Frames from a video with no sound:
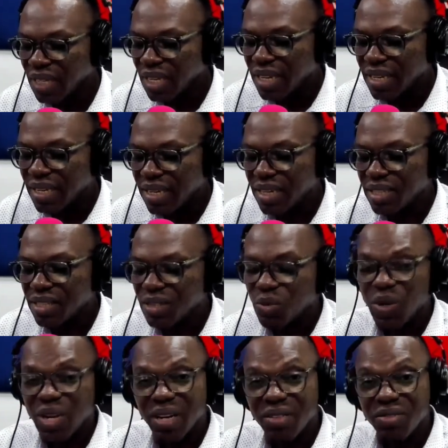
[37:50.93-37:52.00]
Next, we
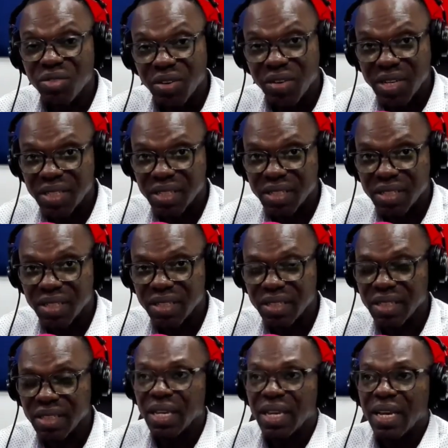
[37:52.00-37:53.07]
have regression.
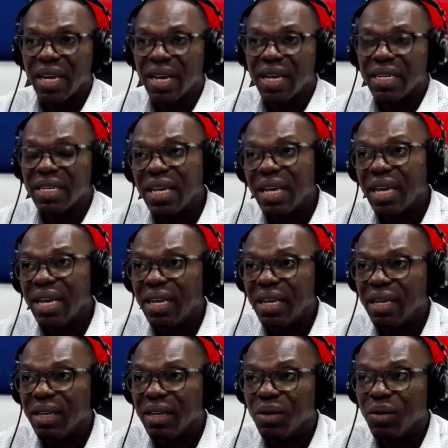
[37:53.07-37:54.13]
And here,
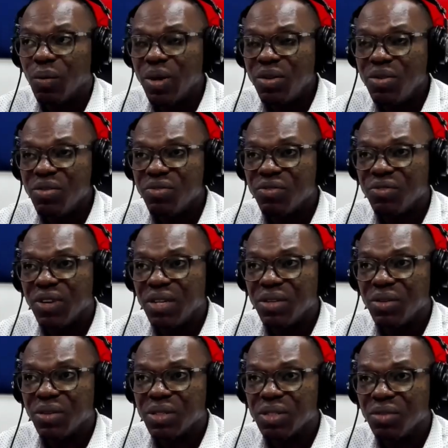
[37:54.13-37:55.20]
when you find
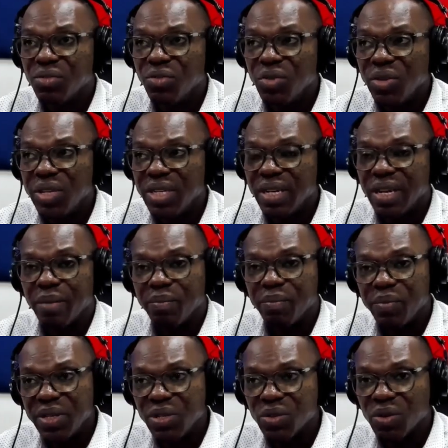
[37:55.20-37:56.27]
yourself reading a
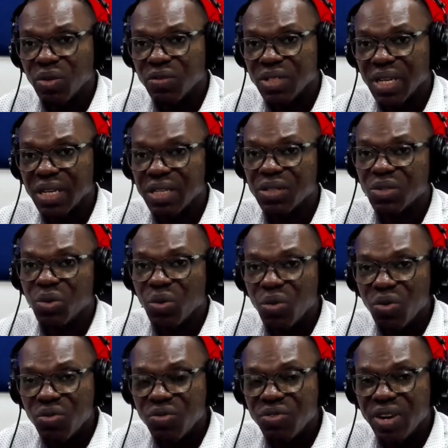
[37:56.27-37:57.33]
piece of text
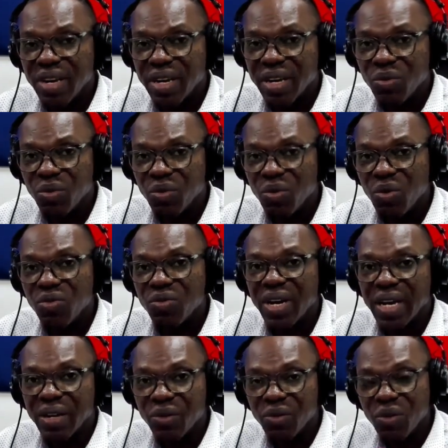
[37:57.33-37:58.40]
over and over
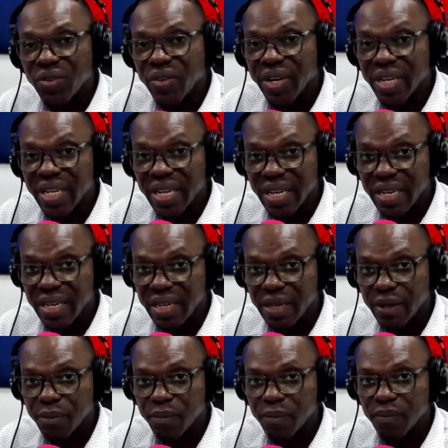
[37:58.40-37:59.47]
and over
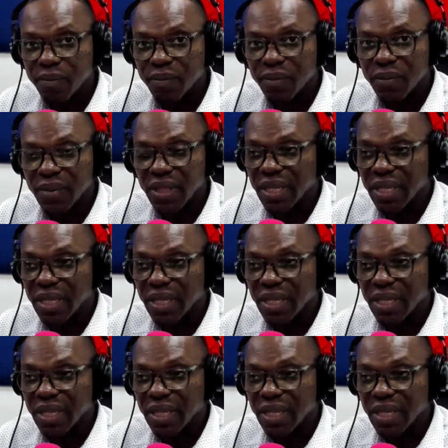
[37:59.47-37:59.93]
again in the